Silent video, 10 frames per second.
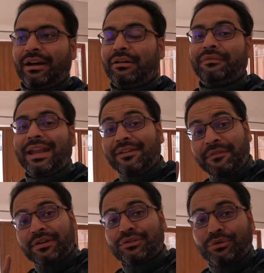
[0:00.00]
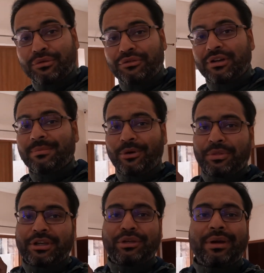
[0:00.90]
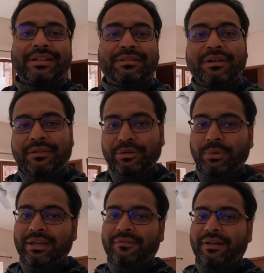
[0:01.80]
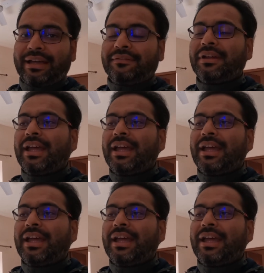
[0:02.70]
our very first road trip on the new Activa 125.